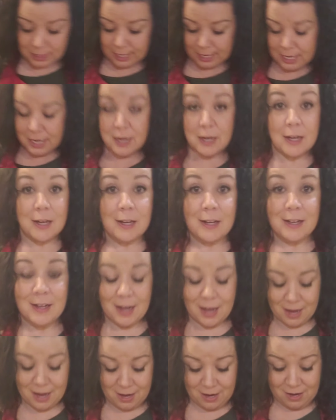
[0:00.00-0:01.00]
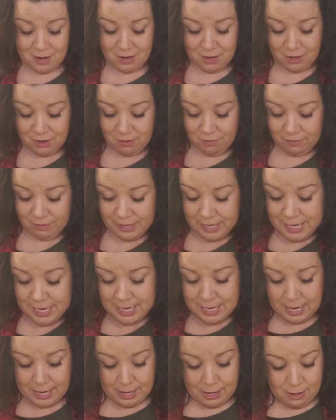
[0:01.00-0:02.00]
like
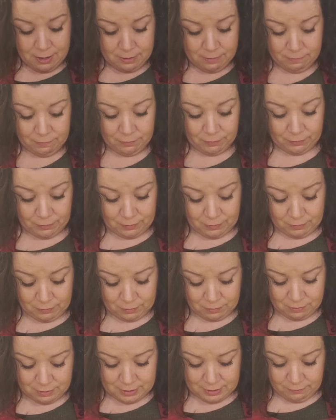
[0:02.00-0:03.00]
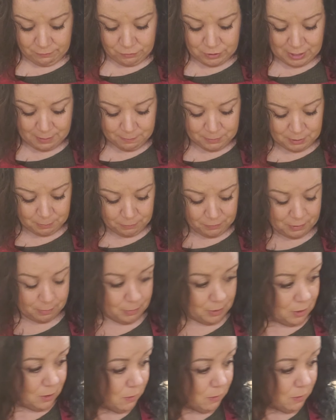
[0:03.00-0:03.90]
green olives, so I've chopped up some of